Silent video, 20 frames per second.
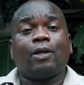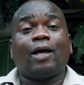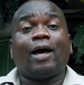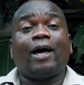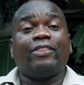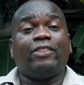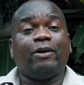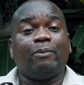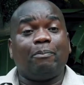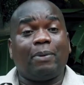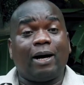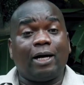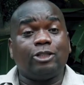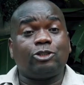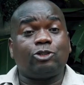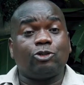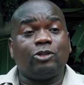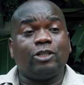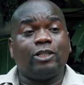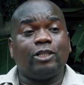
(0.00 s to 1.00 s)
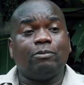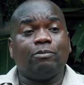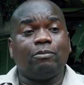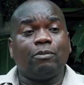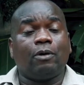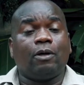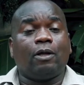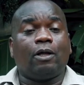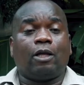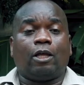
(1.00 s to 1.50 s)
And the man told him,
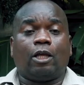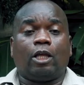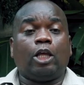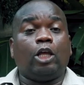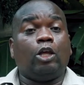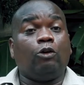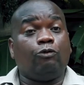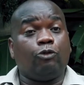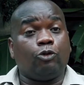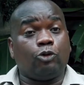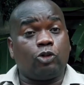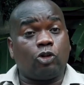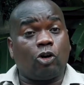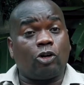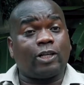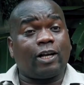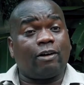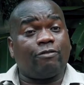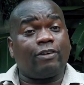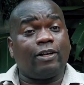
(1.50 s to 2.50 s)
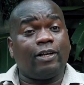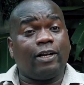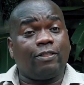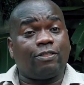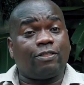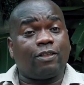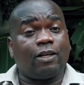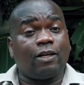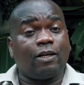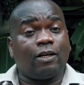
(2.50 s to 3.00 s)
if you don't have
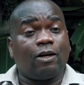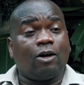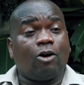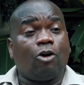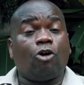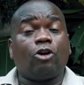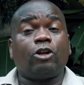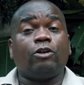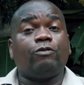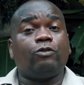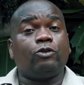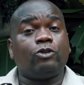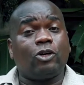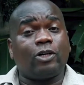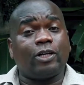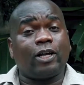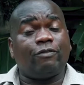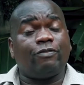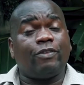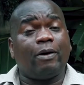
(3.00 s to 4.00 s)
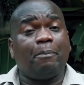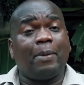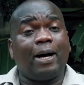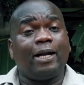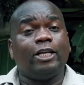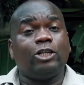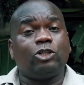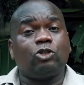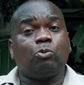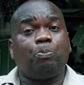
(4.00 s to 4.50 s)
anything, or if you don't have the
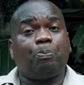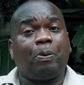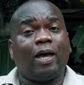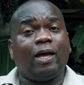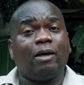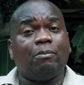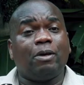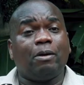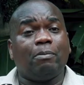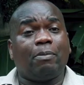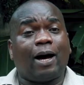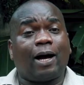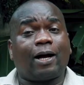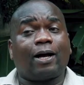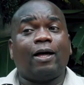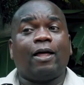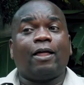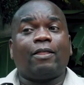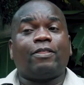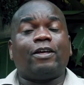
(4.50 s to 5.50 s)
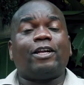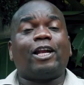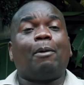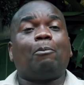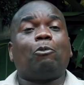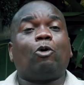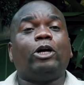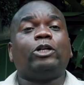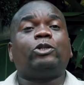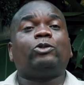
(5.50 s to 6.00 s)
money to pay me back, then
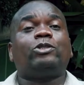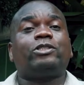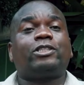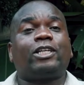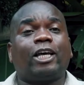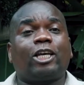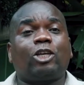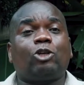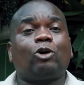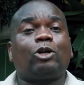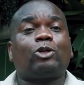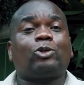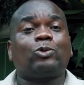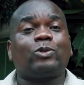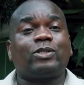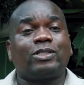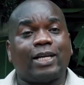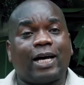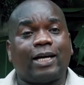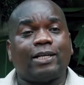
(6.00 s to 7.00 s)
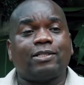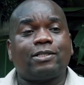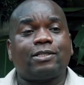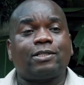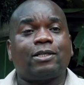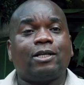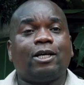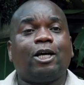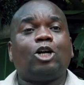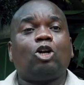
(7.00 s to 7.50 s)
I'm going to take your two
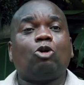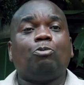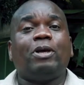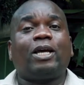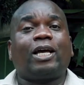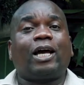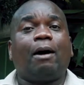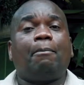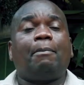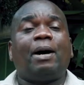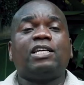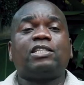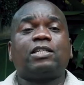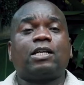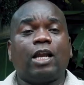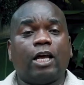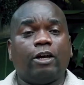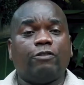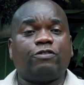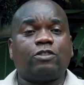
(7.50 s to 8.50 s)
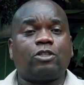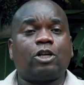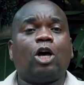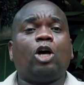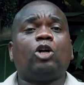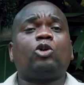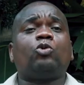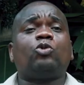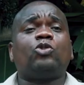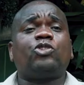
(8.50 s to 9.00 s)
sons to become my slaves,
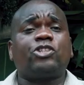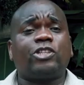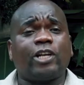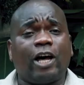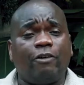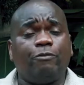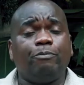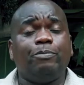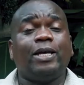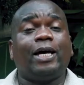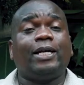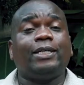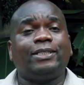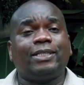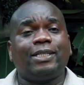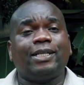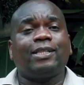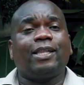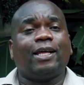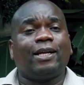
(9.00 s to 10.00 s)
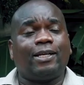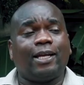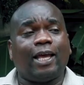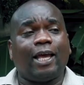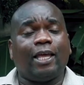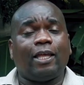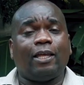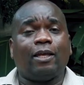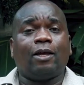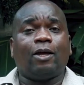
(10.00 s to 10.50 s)
to serve me until the
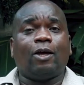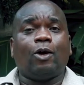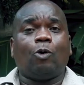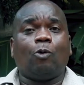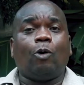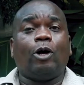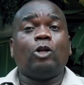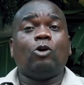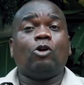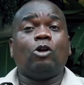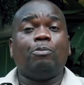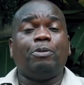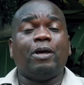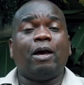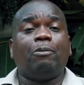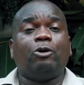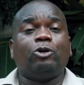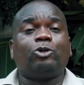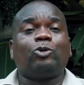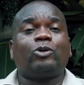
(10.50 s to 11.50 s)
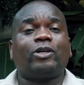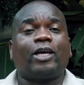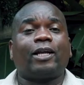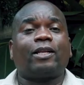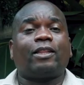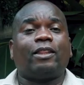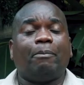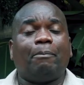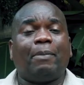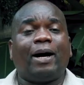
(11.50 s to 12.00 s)
day when you will be able to
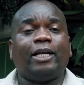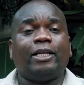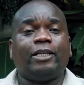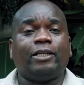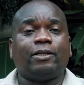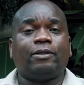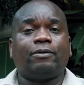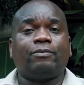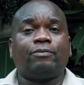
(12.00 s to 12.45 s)
get the money.